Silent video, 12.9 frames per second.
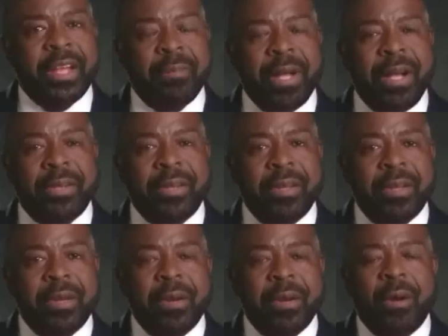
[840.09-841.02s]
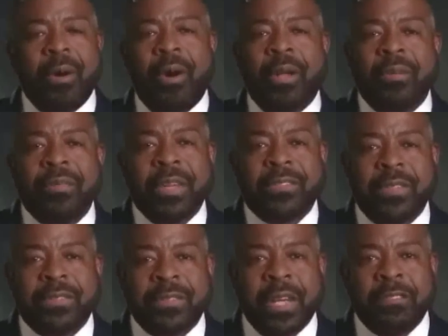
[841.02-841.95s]
about. All of us
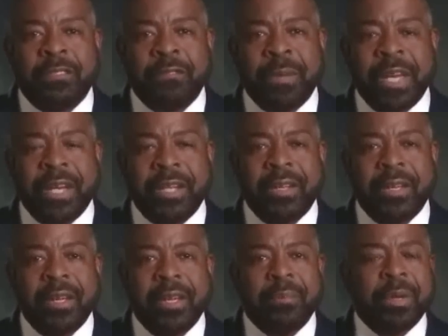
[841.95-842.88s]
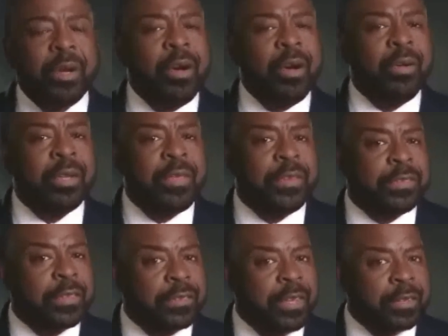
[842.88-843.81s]
are self-made, but only the
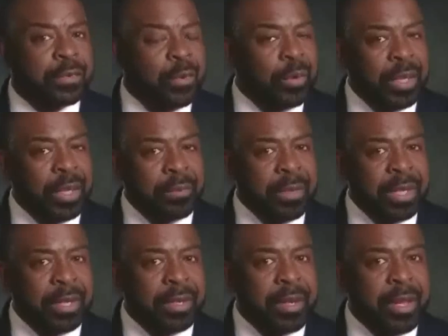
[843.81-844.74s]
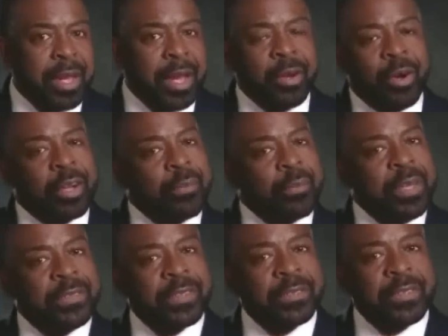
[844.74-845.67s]
successful will admit it. In order to be
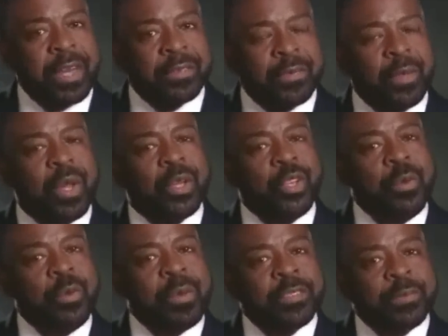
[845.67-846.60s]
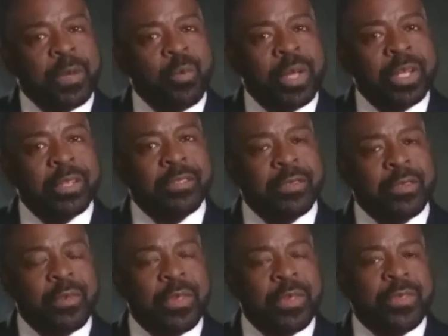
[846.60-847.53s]
successful, you must be willing to
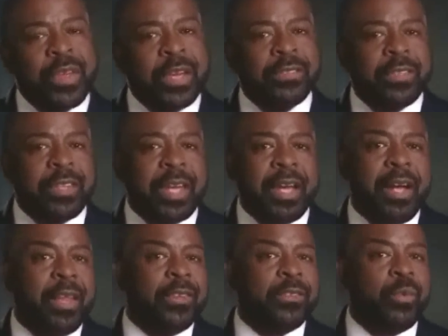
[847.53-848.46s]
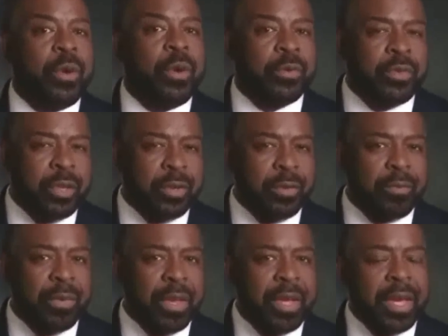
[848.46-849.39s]
do the things today others won't do
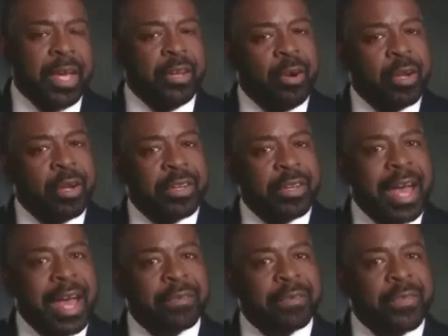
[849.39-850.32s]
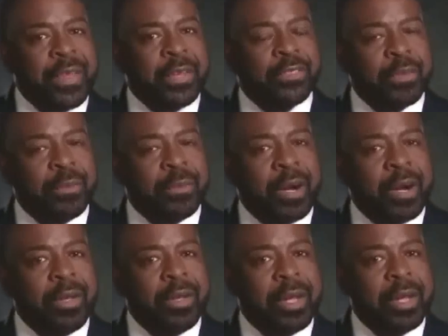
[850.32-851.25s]
in order to have the things
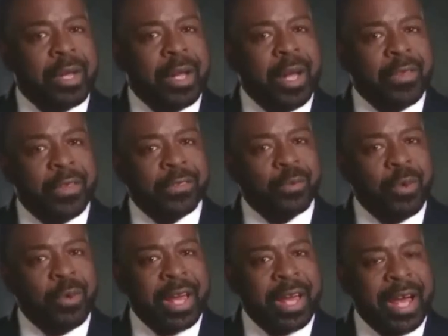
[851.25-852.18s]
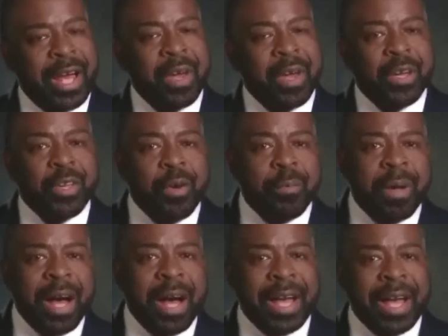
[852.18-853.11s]
tomorrow others won't have. Your
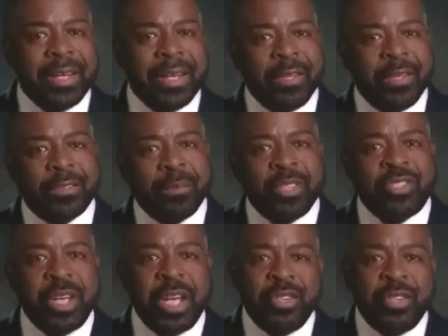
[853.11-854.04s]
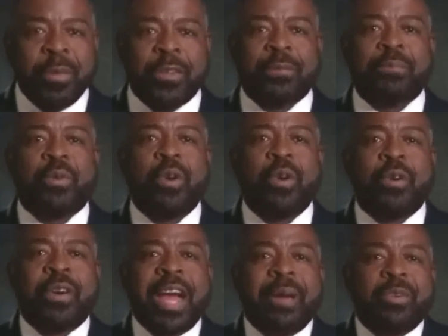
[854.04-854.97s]
mind is a machine. You must
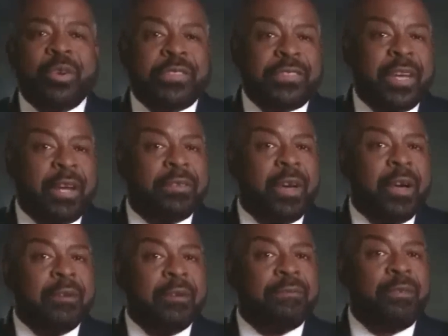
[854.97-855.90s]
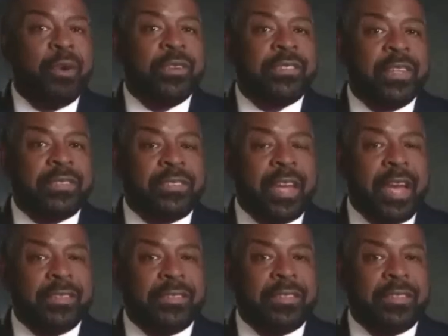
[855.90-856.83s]
program yourself for
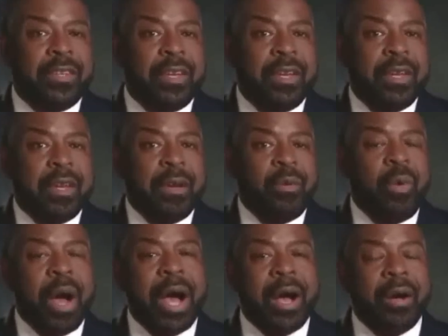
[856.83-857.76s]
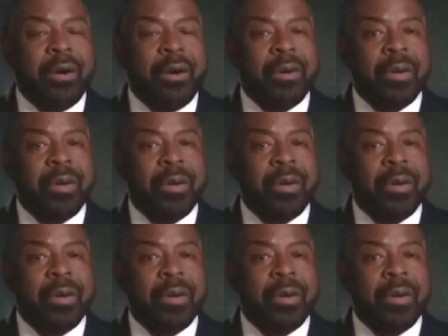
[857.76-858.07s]
success. Wow.